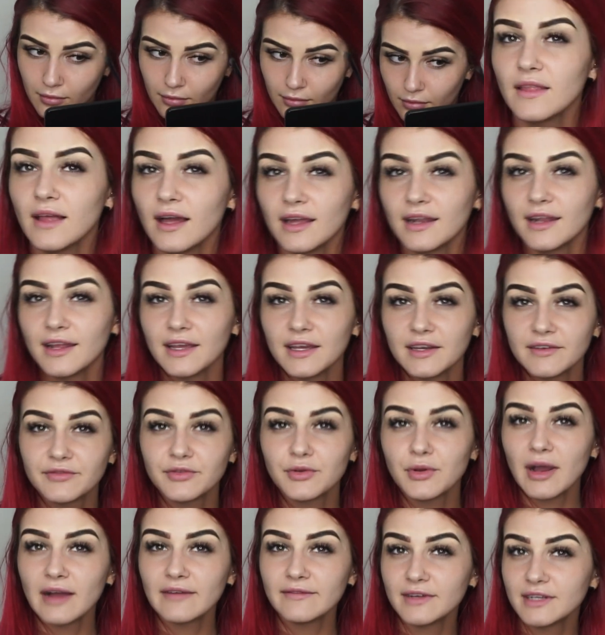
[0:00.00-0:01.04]
And then if
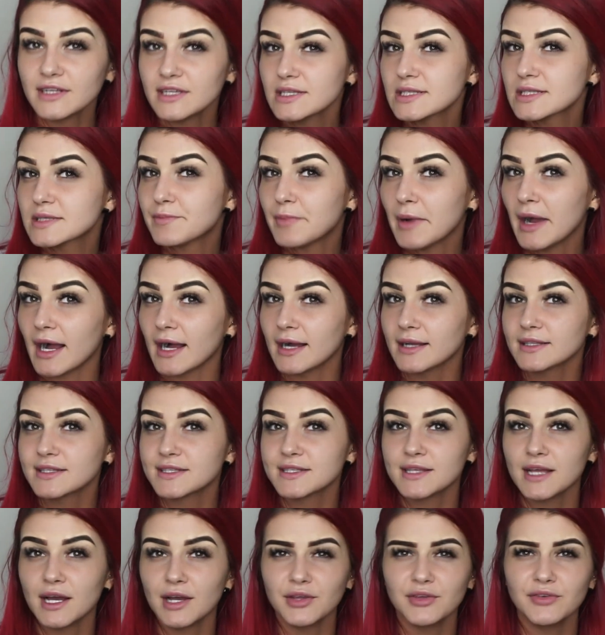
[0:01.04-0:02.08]
you have any spots
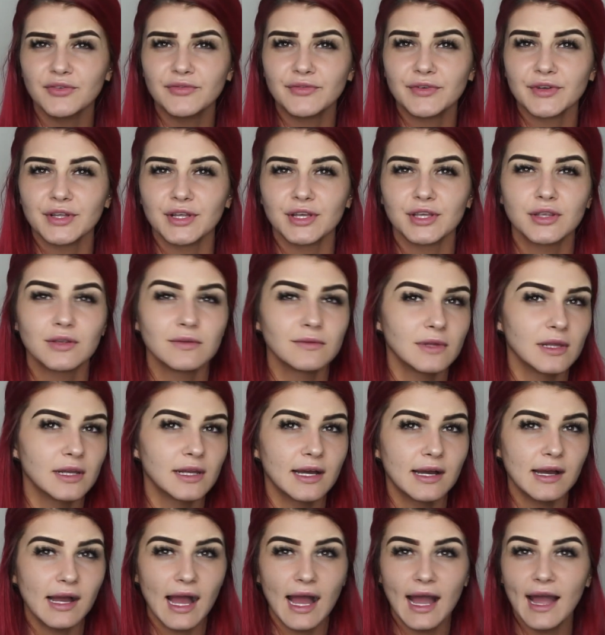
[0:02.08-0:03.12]
that you feel like you need
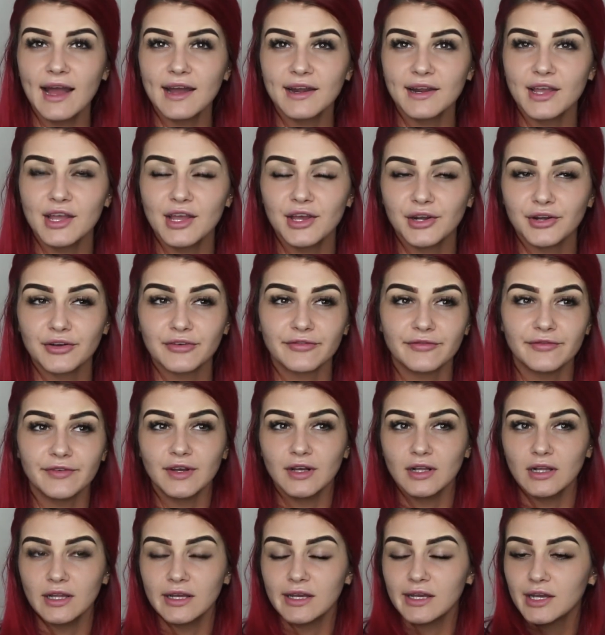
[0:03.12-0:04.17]
to add in or
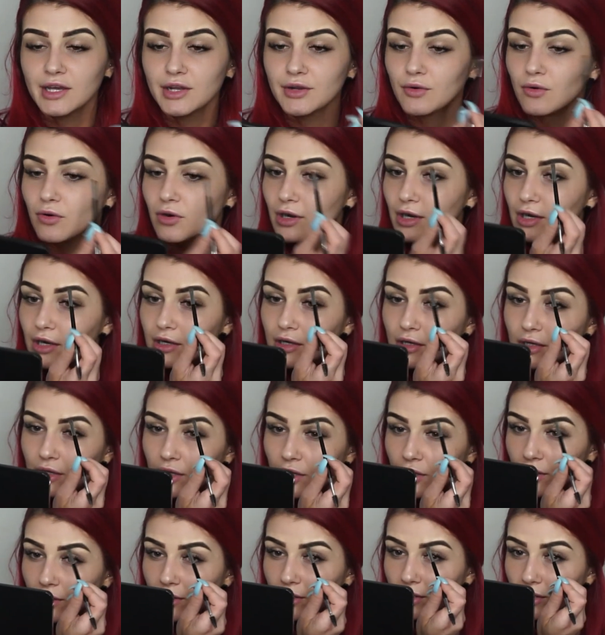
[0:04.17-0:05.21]
fill in, or,
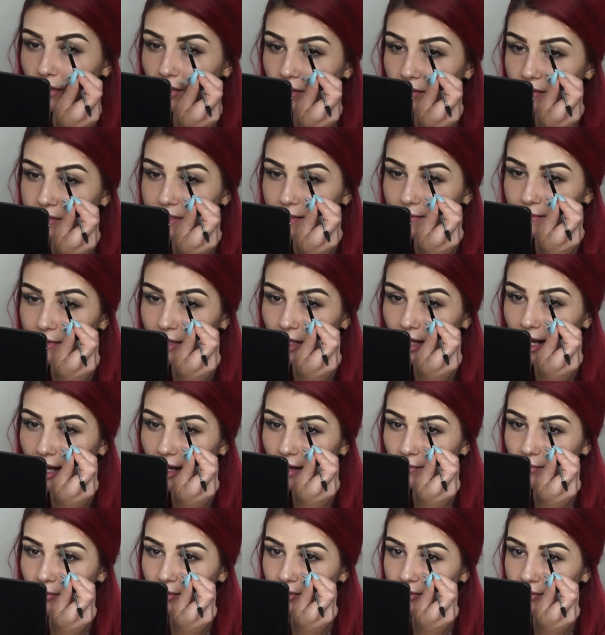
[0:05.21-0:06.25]
you know, something
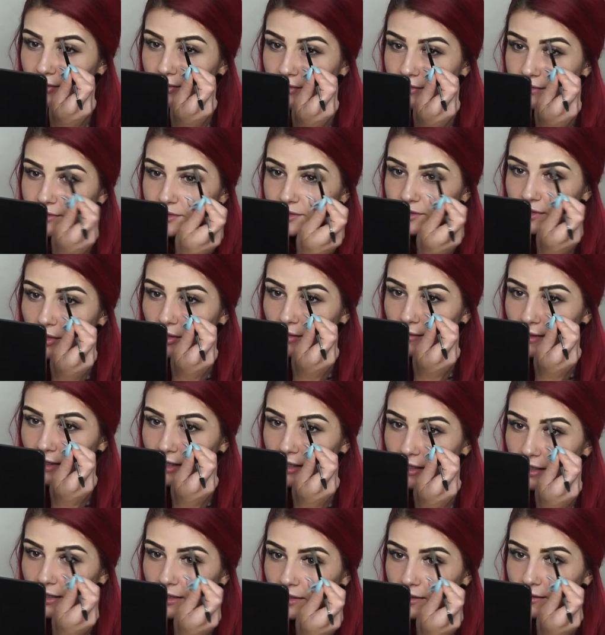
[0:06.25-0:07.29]
happened, you could just go
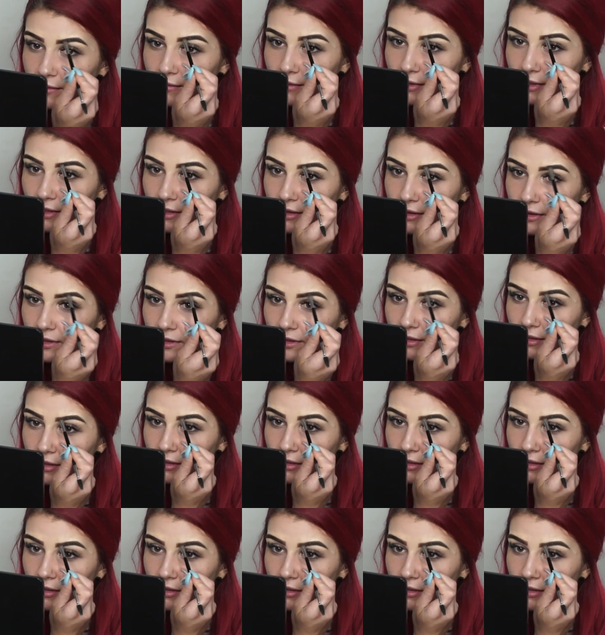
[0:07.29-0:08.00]
back in with